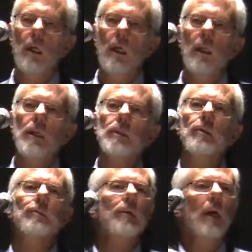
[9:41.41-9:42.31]
is
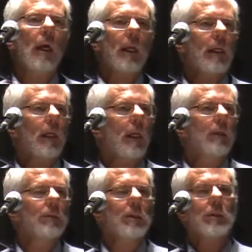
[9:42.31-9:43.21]
the way
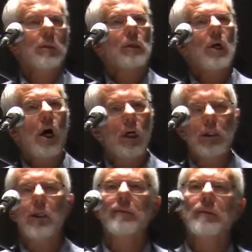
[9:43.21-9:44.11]
in which the
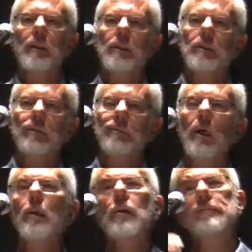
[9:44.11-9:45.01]
cognitive system,
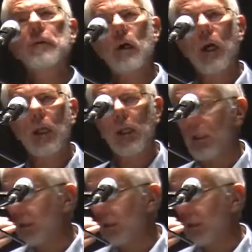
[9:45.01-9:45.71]
the brain,